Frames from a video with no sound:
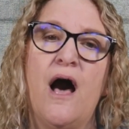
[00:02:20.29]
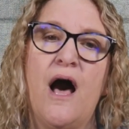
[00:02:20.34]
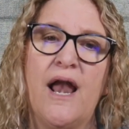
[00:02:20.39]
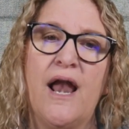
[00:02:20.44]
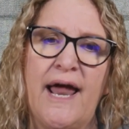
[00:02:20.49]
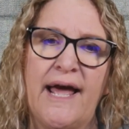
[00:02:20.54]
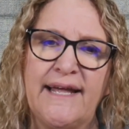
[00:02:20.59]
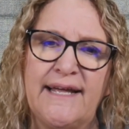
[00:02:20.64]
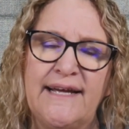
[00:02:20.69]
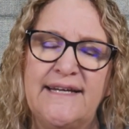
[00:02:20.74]

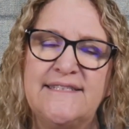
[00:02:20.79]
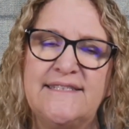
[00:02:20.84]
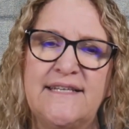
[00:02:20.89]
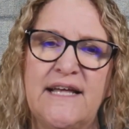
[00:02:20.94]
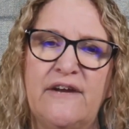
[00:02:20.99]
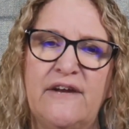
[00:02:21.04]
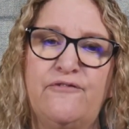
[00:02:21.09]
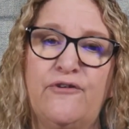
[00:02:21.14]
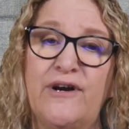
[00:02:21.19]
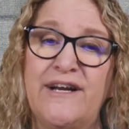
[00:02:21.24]
Like I
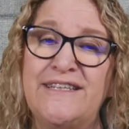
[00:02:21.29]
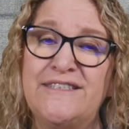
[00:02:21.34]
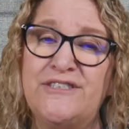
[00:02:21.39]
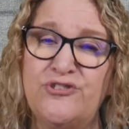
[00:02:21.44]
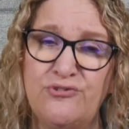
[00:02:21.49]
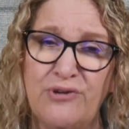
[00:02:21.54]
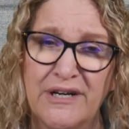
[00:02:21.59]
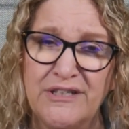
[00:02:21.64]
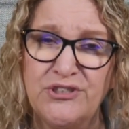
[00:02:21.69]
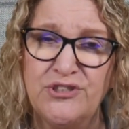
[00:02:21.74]
said, for
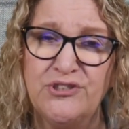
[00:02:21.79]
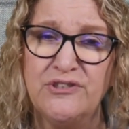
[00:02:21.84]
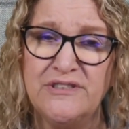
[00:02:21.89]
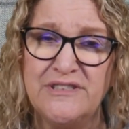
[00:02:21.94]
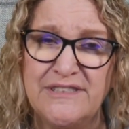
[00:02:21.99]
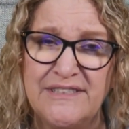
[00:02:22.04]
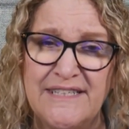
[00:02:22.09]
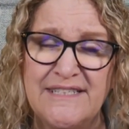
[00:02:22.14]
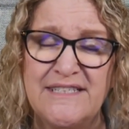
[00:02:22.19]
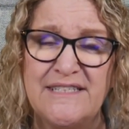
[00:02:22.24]
instructional
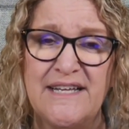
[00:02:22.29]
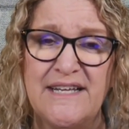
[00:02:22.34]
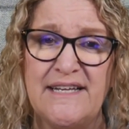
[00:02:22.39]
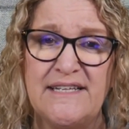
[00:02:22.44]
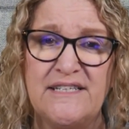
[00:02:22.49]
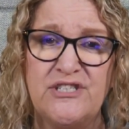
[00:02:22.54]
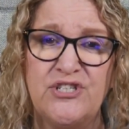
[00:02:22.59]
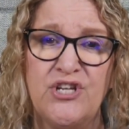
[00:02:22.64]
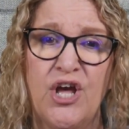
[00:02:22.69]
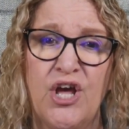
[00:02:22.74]

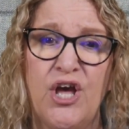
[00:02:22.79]
assistants,